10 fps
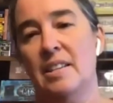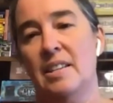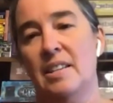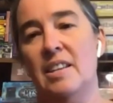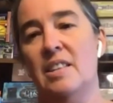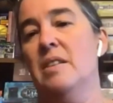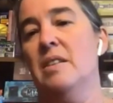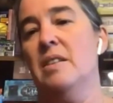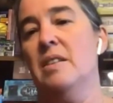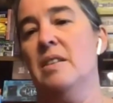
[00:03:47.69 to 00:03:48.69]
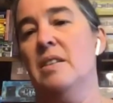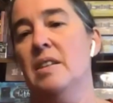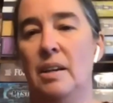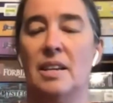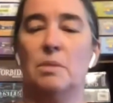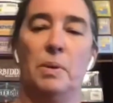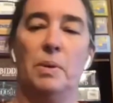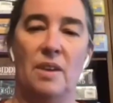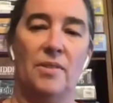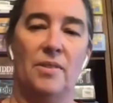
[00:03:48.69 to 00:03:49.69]
And I see the word and I'm like,
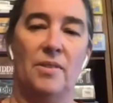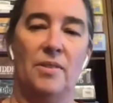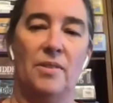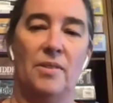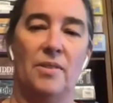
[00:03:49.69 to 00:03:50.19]
oh, that's nice.